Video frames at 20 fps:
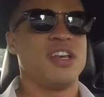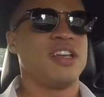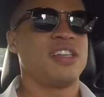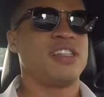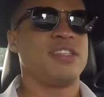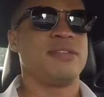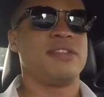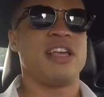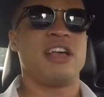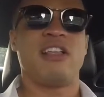
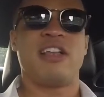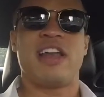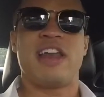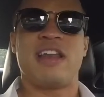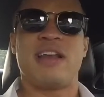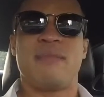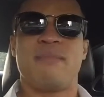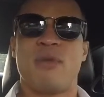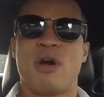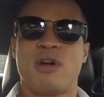sell it
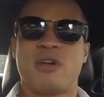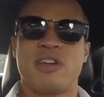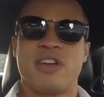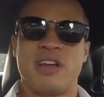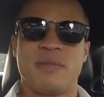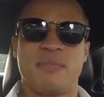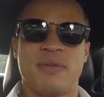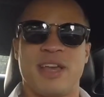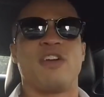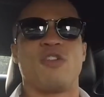at a
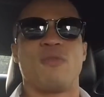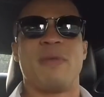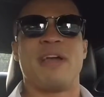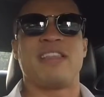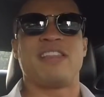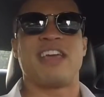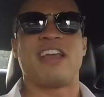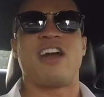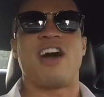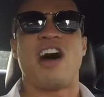markup, or
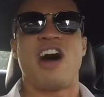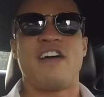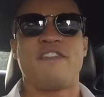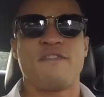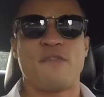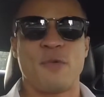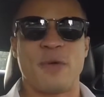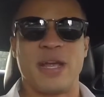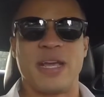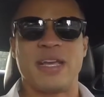make that
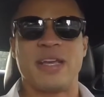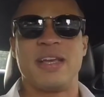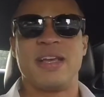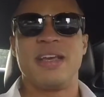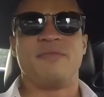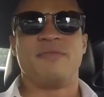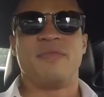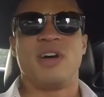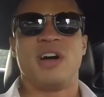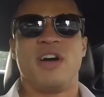offering
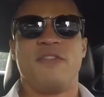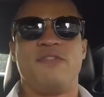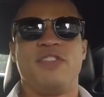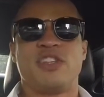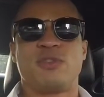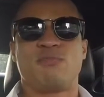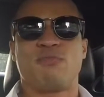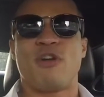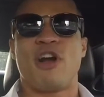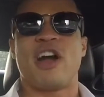of
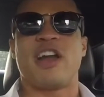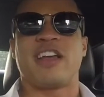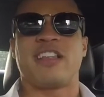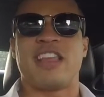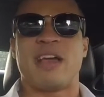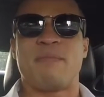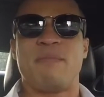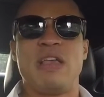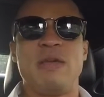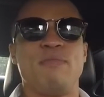this
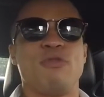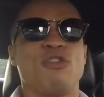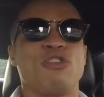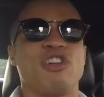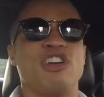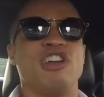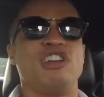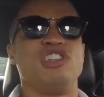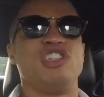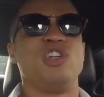product that people are
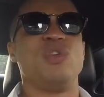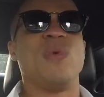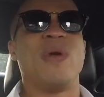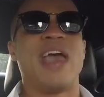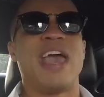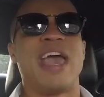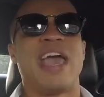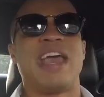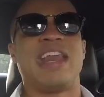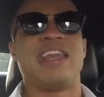gonna do
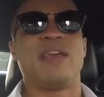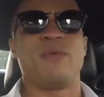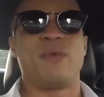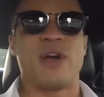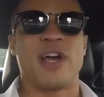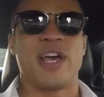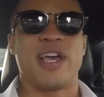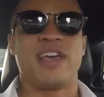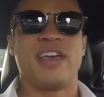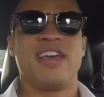
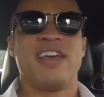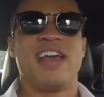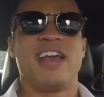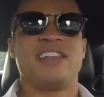anyway.